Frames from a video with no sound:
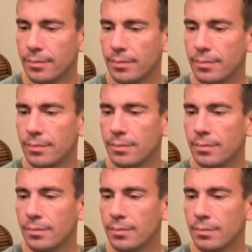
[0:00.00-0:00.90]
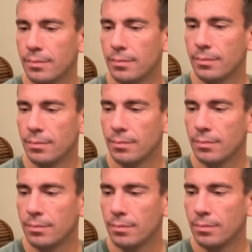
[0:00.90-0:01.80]

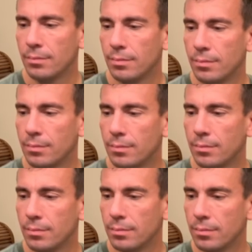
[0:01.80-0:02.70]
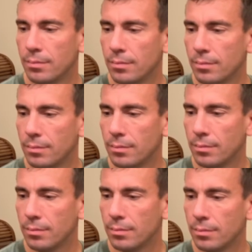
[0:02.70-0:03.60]

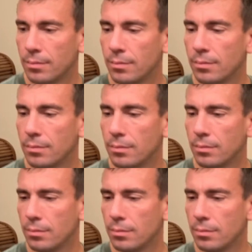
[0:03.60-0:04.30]
This person isn't speaking.